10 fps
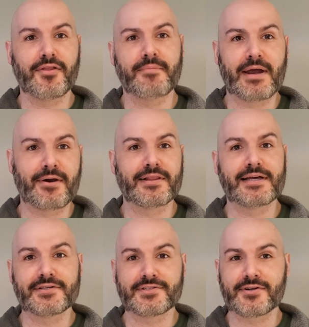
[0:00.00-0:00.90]
the
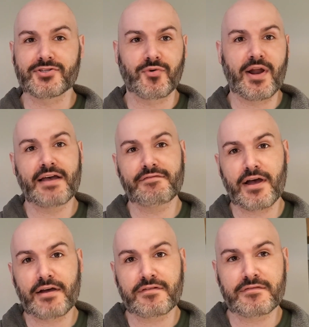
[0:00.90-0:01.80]
parallels are derived
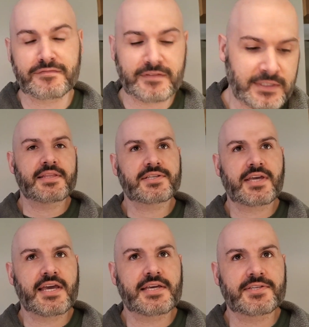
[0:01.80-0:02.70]
off of. In this
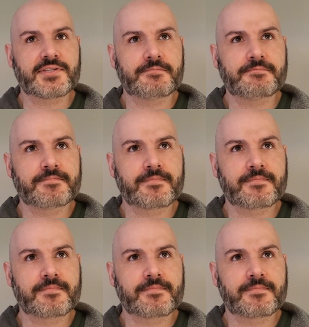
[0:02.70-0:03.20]
case,